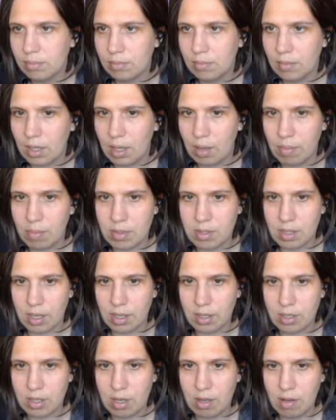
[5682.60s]
We'll select
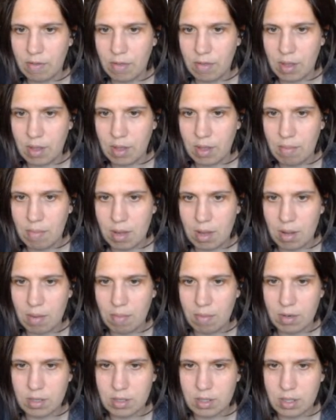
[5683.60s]
all of them and we're
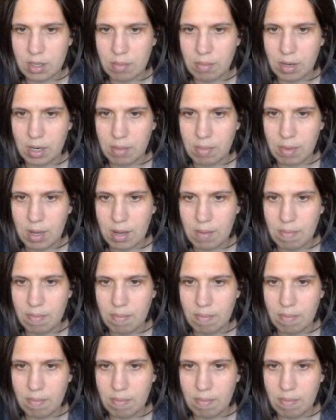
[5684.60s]
just going to bring them up.